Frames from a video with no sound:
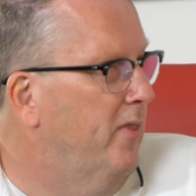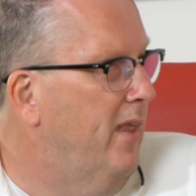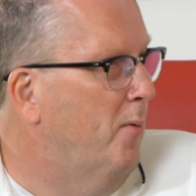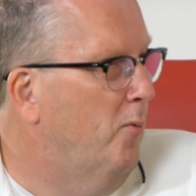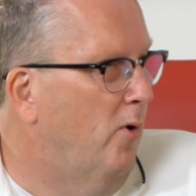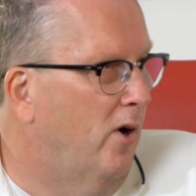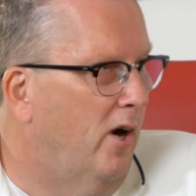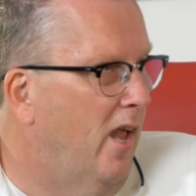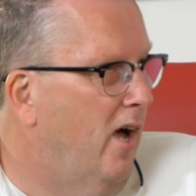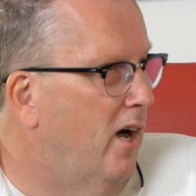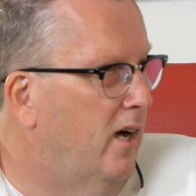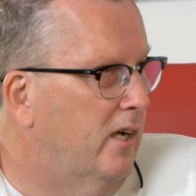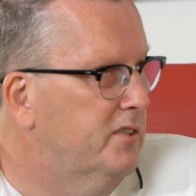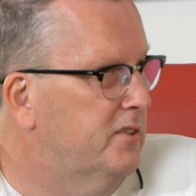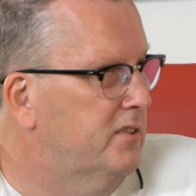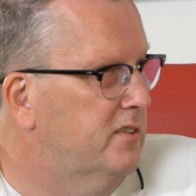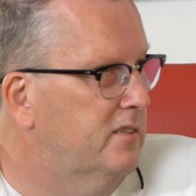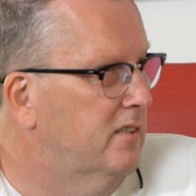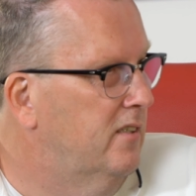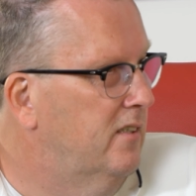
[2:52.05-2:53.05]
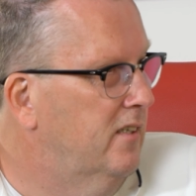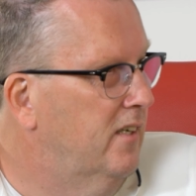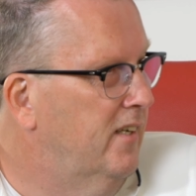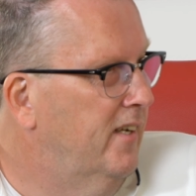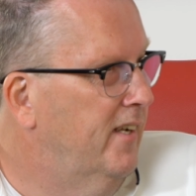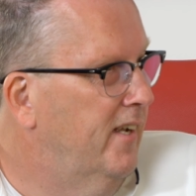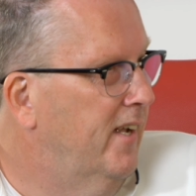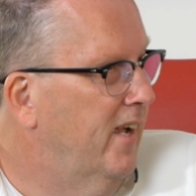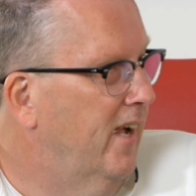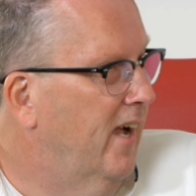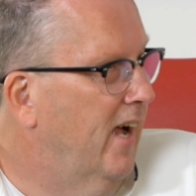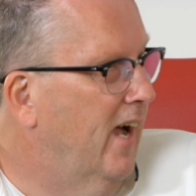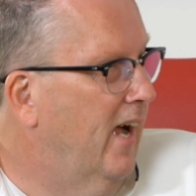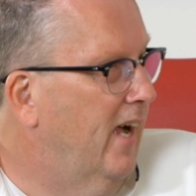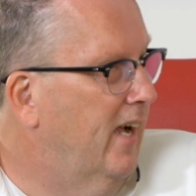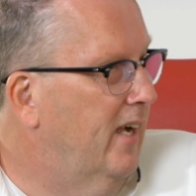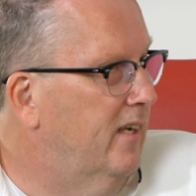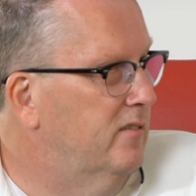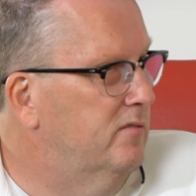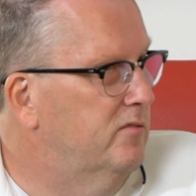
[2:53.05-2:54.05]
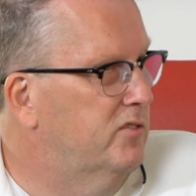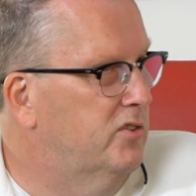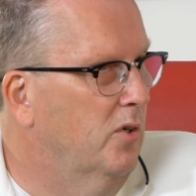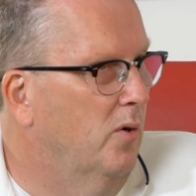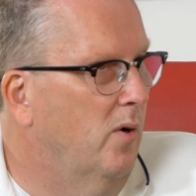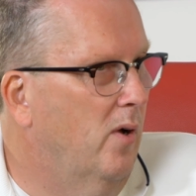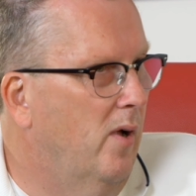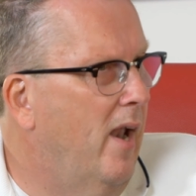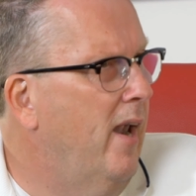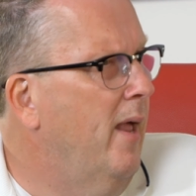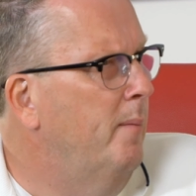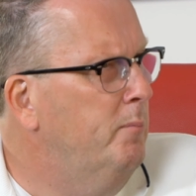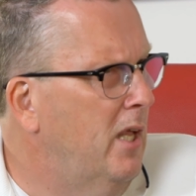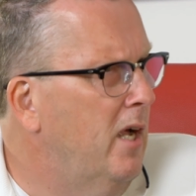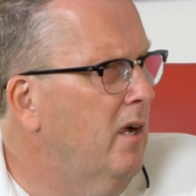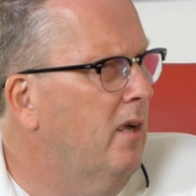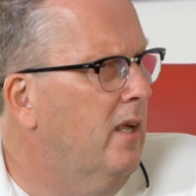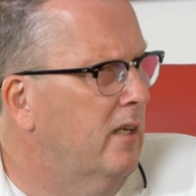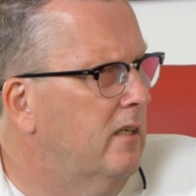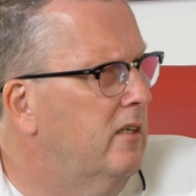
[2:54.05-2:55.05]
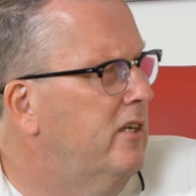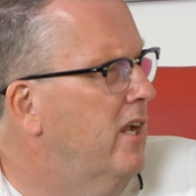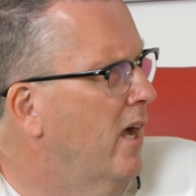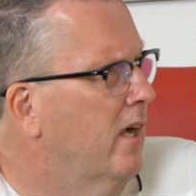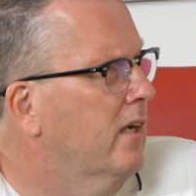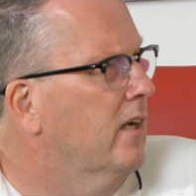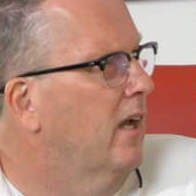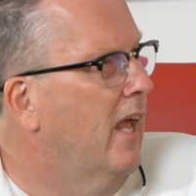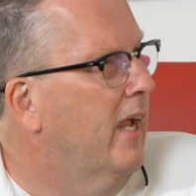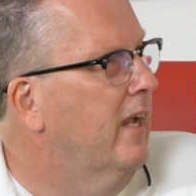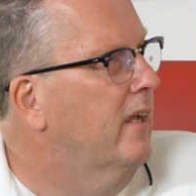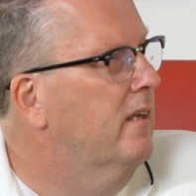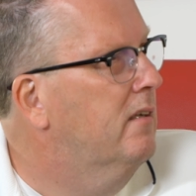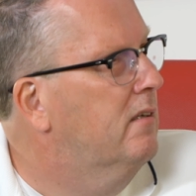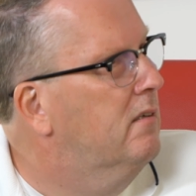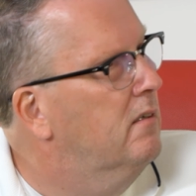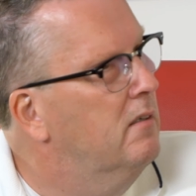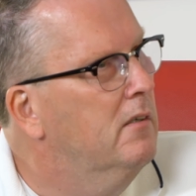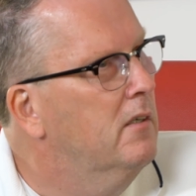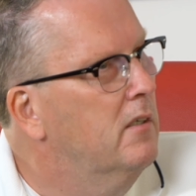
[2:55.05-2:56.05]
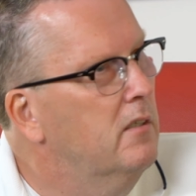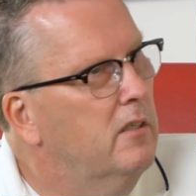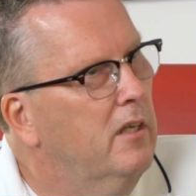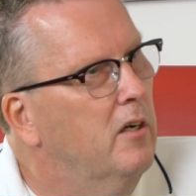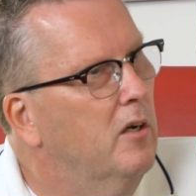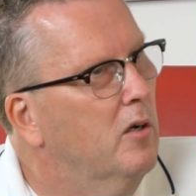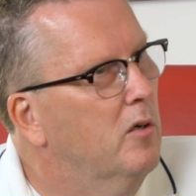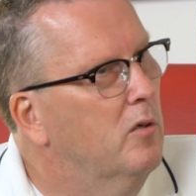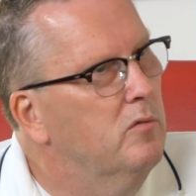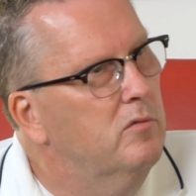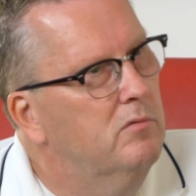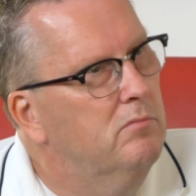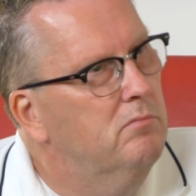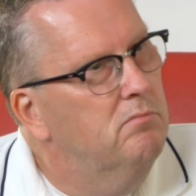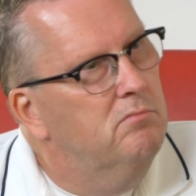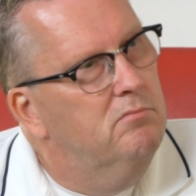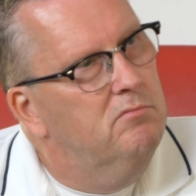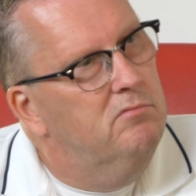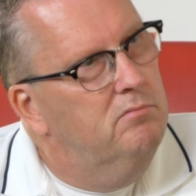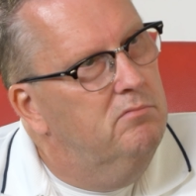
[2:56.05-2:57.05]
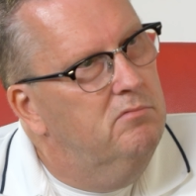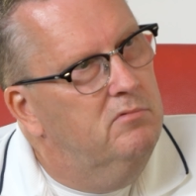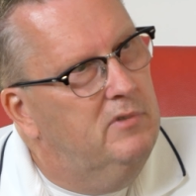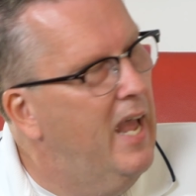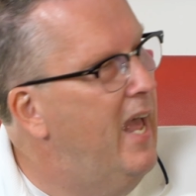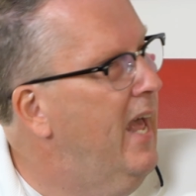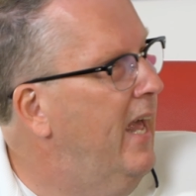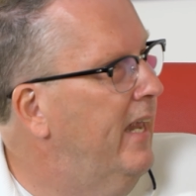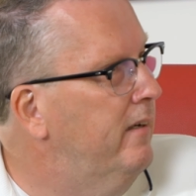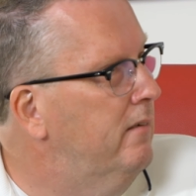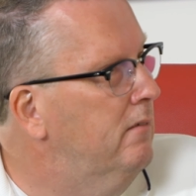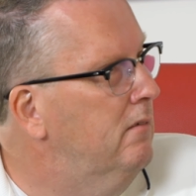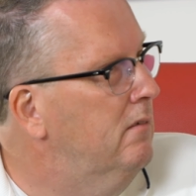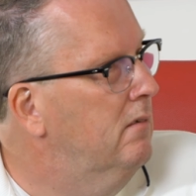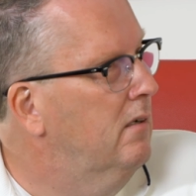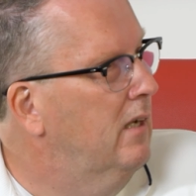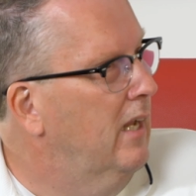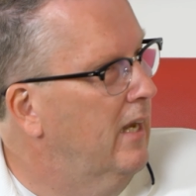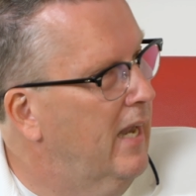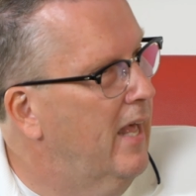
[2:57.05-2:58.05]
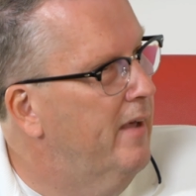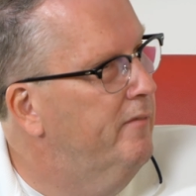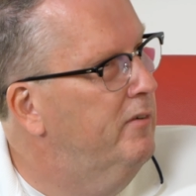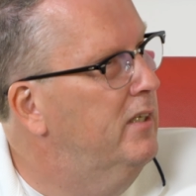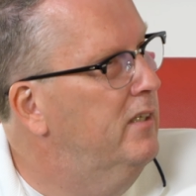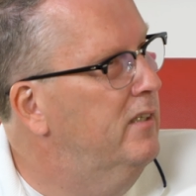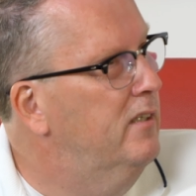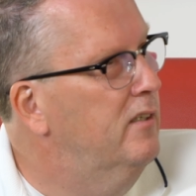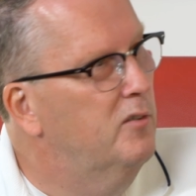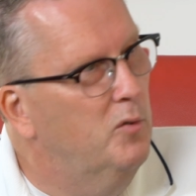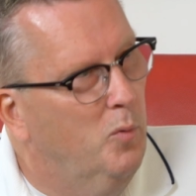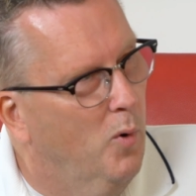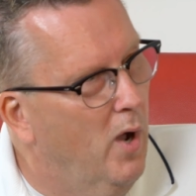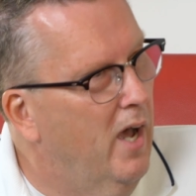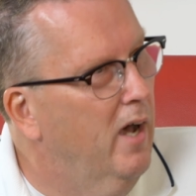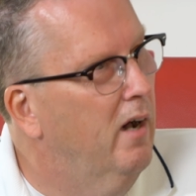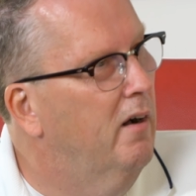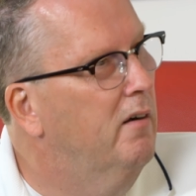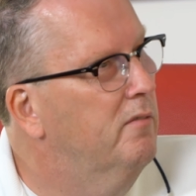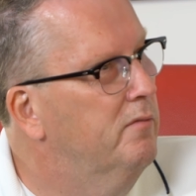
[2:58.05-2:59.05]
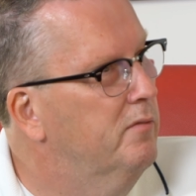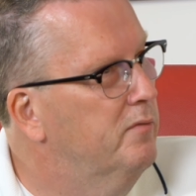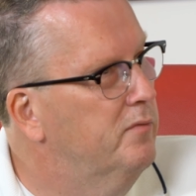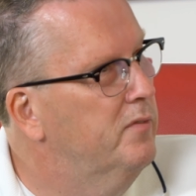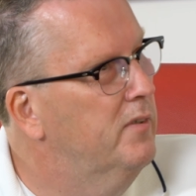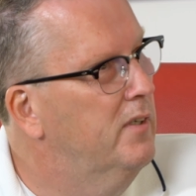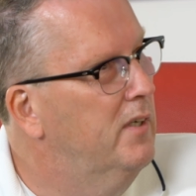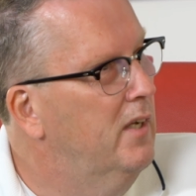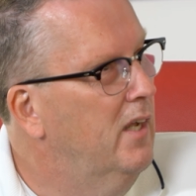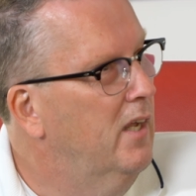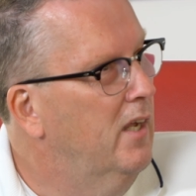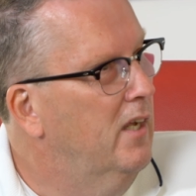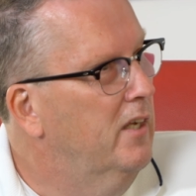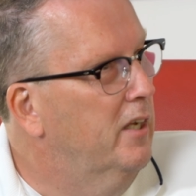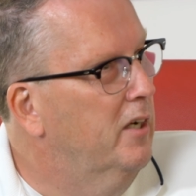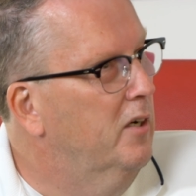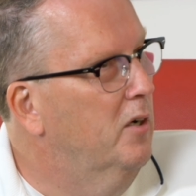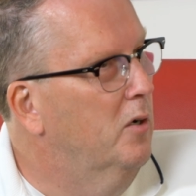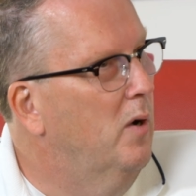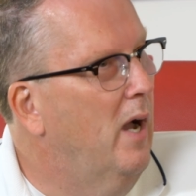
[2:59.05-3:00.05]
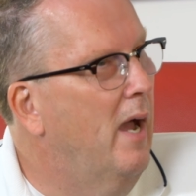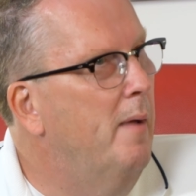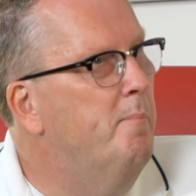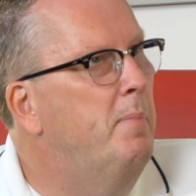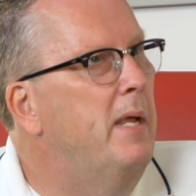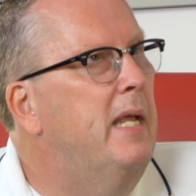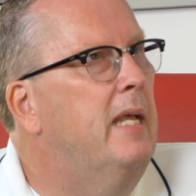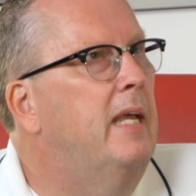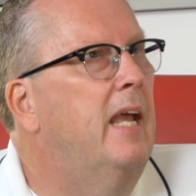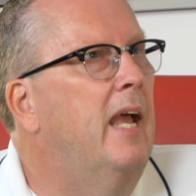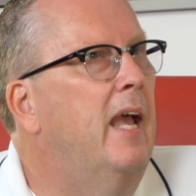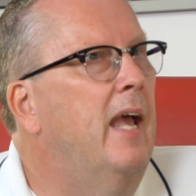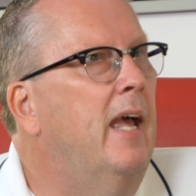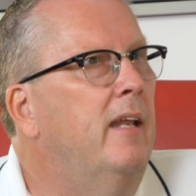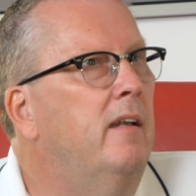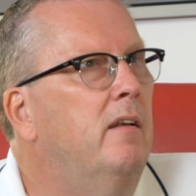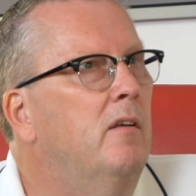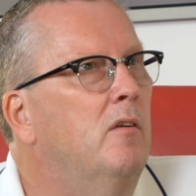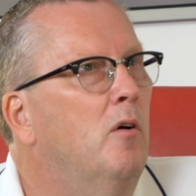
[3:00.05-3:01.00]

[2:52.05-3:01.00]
that were lost. Okay. Uh, so, and I'm talking young, like you know, 10, 11, 12. You know, I began